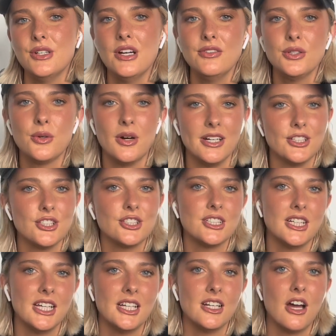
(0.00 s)
have a
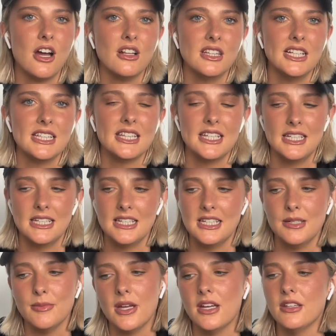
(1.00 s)
question, I'll link the
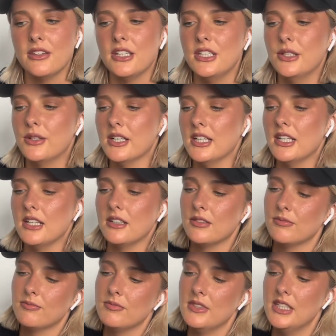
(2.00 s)
email that you can
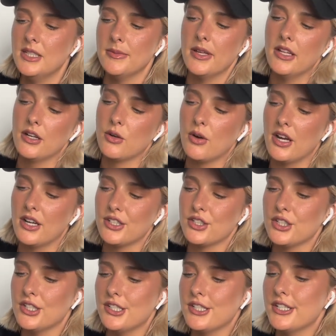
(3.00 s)
email a
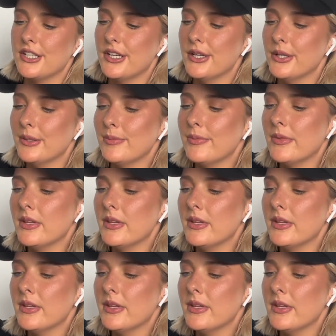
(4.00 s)
question to.